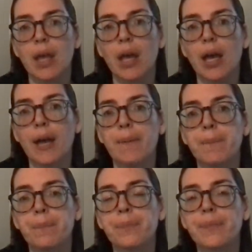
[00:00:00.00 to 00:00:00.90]

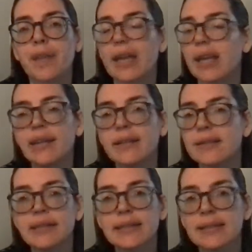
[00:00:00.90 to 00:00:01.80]
Again,
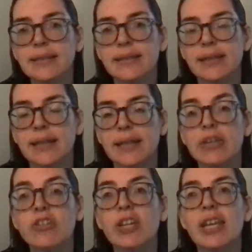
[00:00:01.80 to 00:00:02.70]
doesn't exist in
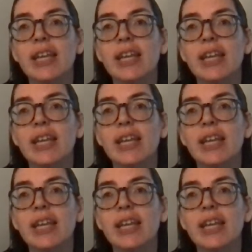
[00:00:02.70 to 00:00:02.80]
English.